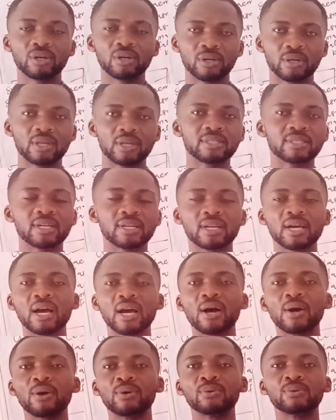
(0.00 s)
understand
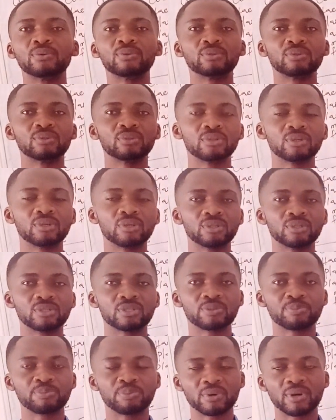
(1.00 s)
how it
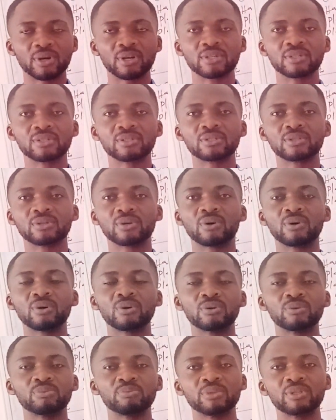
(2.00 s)
spreads
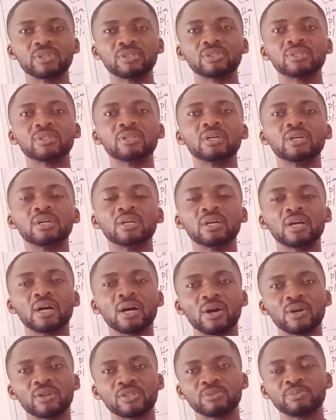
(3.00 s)
or being
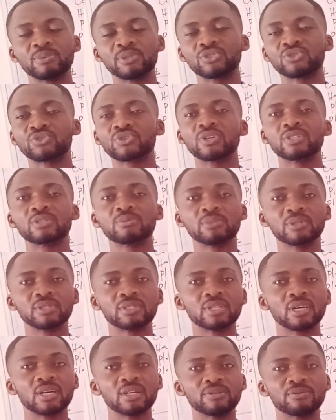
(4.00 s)
how it's being
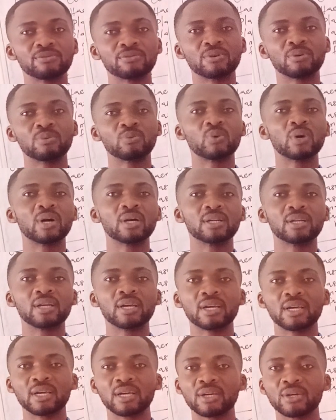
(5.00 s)
transmitted from one
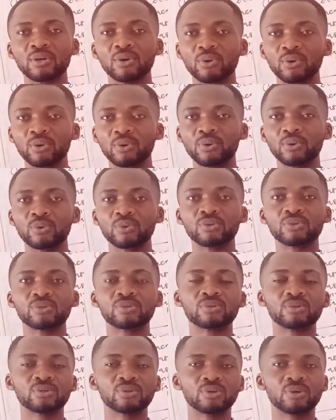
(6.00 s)

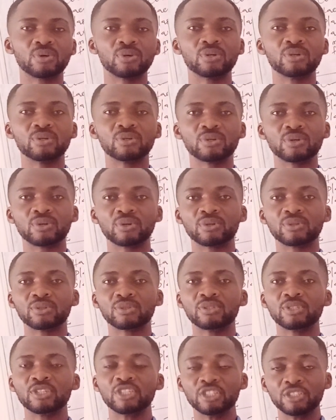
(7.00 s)
host or
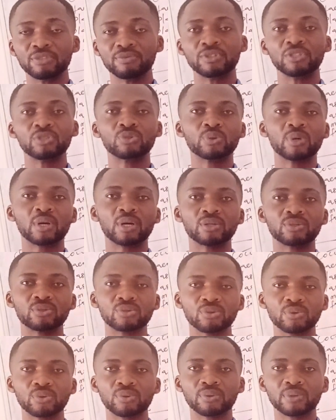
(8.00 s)
individual
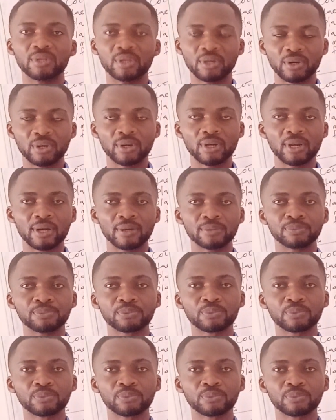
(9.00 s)
to the other.